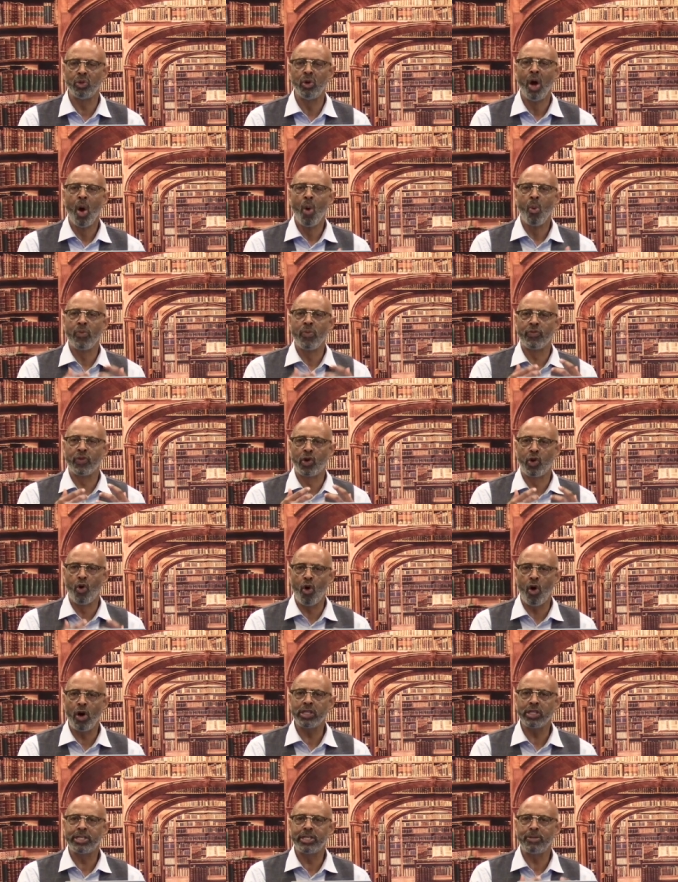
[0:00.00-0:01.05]
We've gone
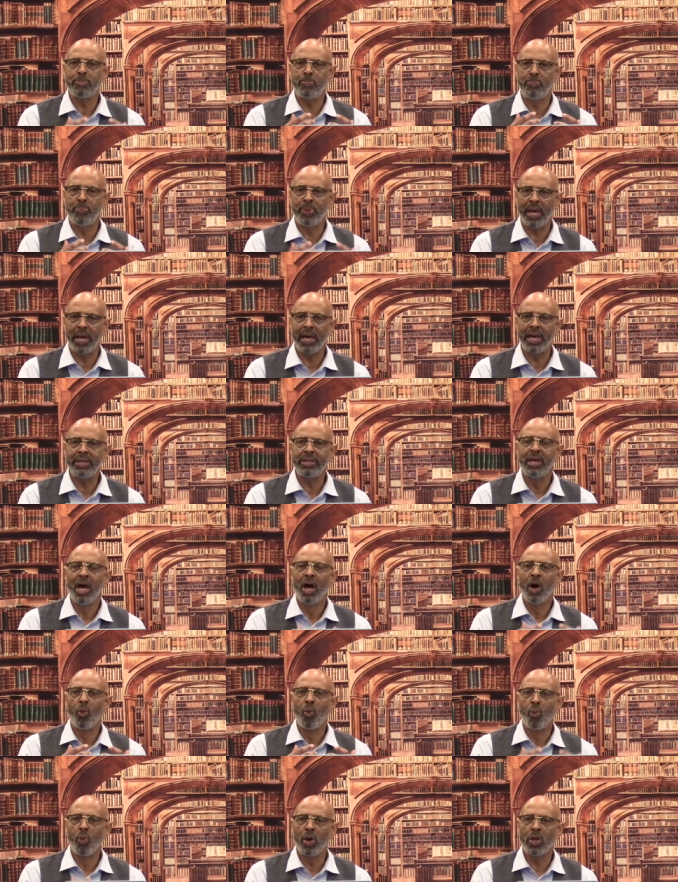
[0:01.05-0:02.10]
to bed
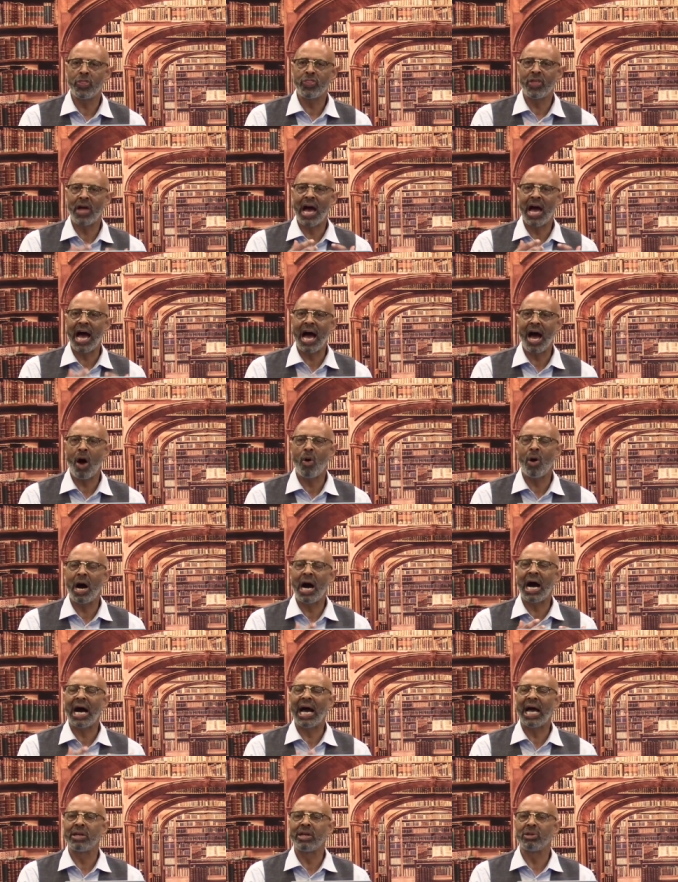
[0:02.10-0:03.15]
with our
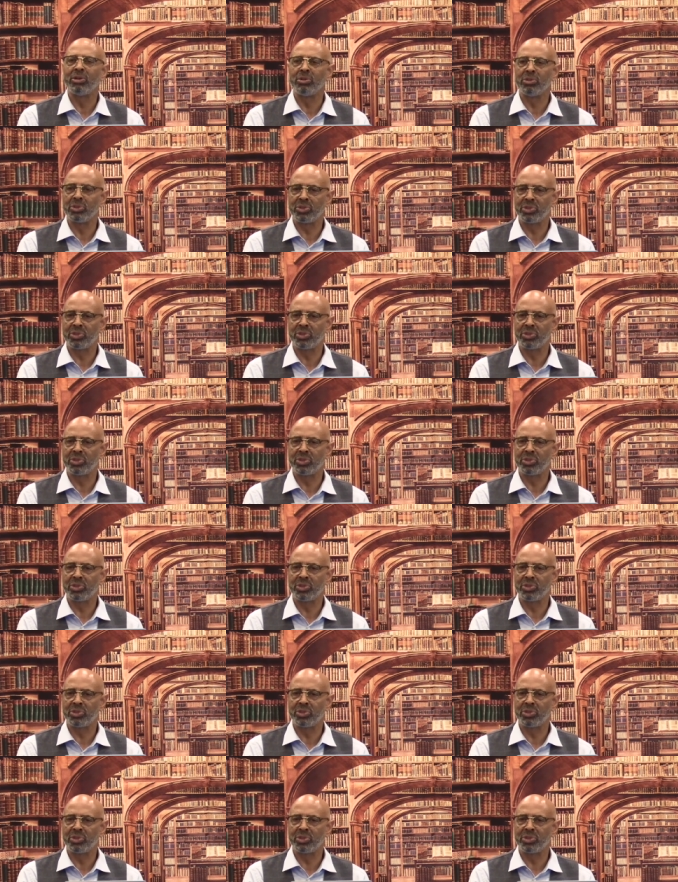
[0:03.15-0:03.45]
idols.